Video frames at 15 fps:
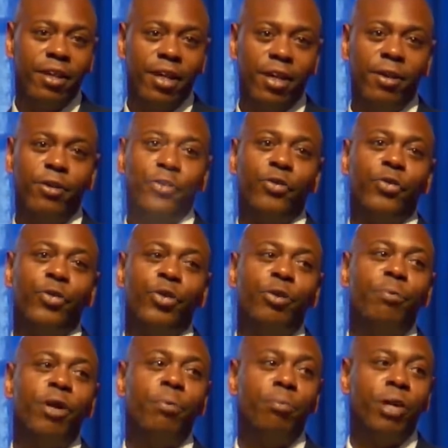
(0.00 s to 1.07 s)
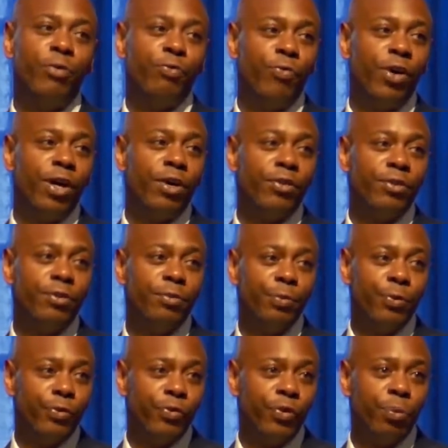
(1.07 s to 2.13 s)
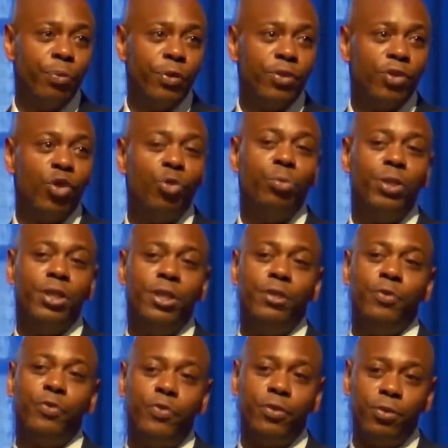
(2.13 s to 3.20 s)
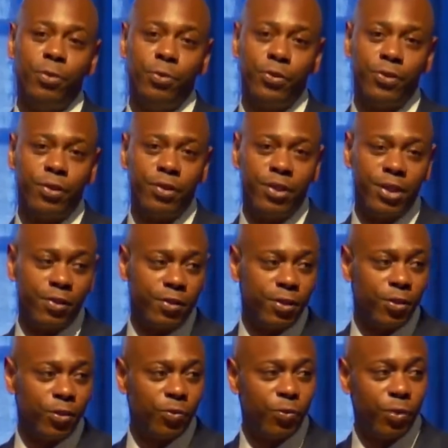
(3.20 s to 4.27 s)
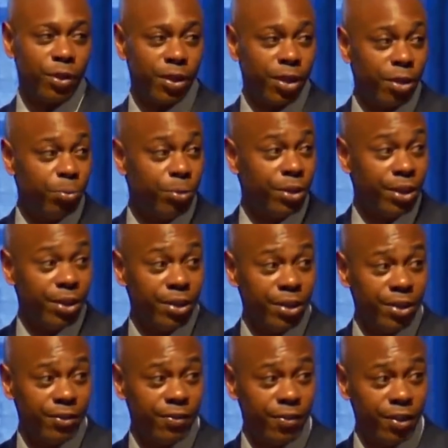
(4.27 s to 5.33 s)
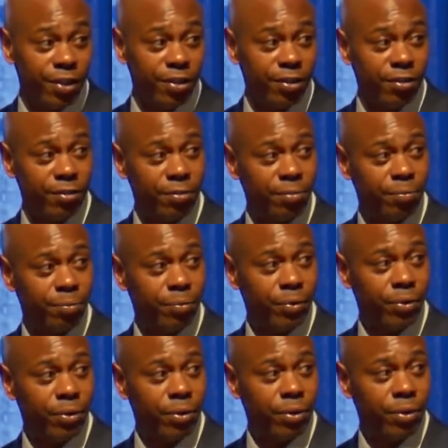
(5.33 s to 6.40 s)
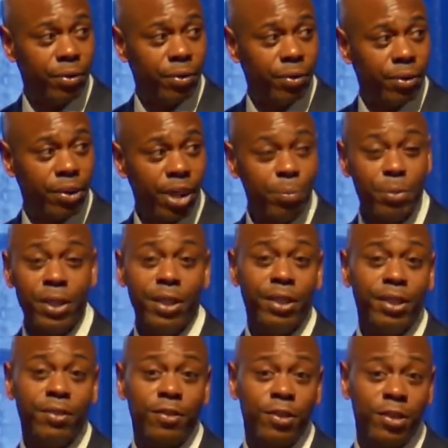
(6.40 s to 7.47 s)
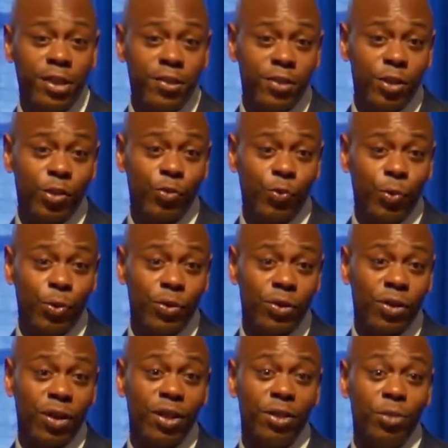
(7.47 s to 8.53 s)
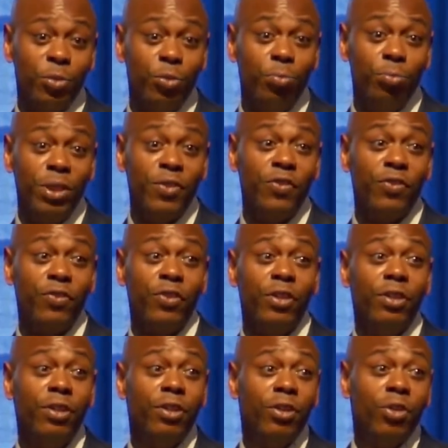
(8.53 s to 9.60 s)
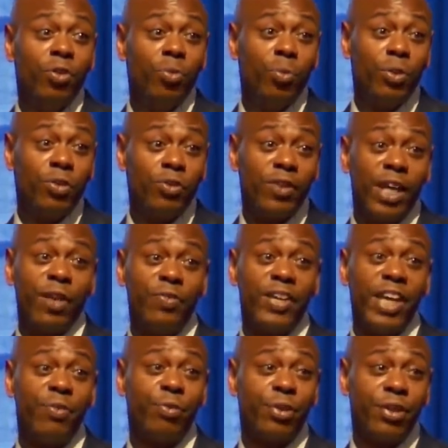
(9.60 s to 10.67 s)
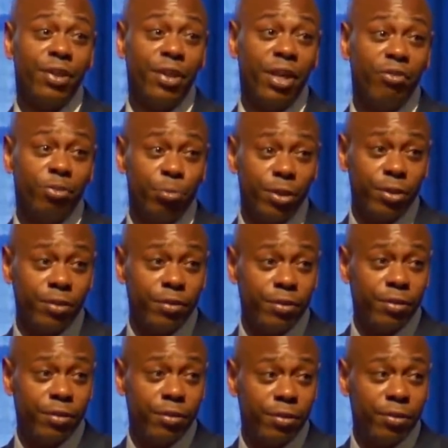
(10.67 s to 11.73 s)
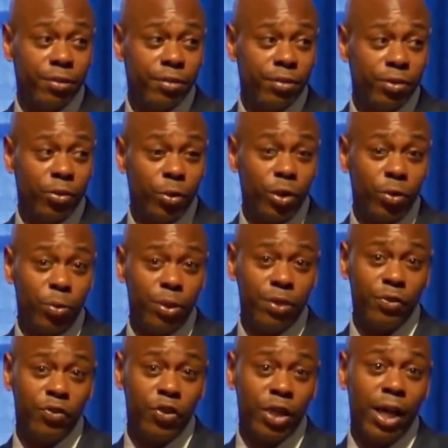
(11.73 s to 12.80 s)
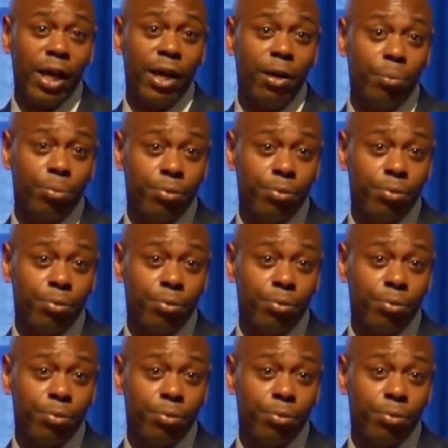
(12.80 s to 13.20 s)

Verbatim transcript: I heard a story about my father where someone told me he used to do statistics for a company in DC. The company he did statistics for started doing business with the South African government, so he quit his job.